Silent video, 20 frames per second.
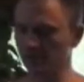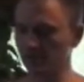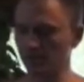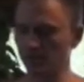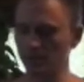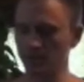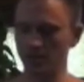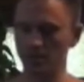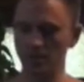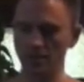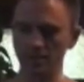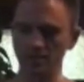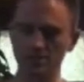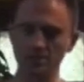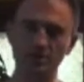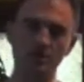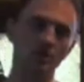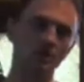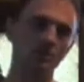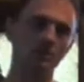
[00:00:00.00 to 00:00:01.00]
going to be
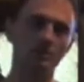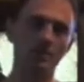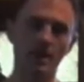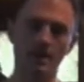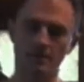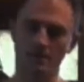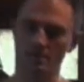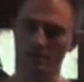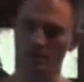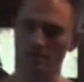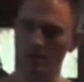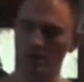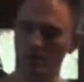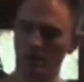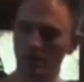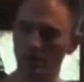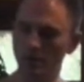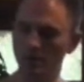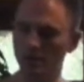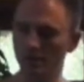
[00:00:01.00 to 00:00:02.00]
salt and pepper.
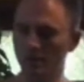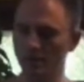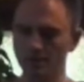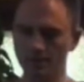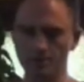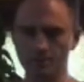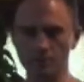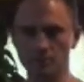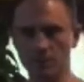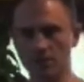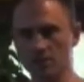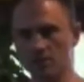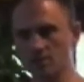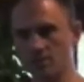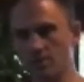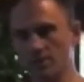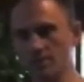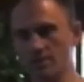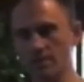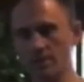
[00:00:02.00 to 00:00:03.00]
I
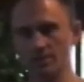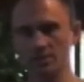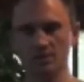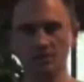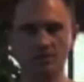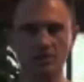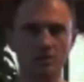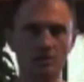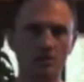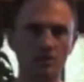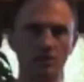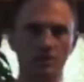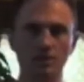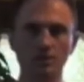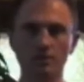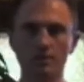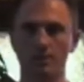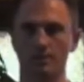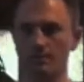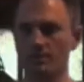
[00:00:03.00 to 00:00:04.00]
spoke about salt a
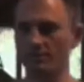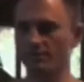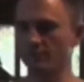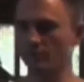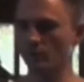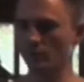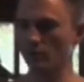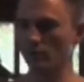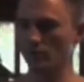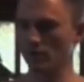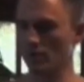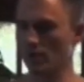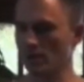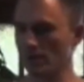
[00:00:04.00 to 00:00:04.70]
little bit before.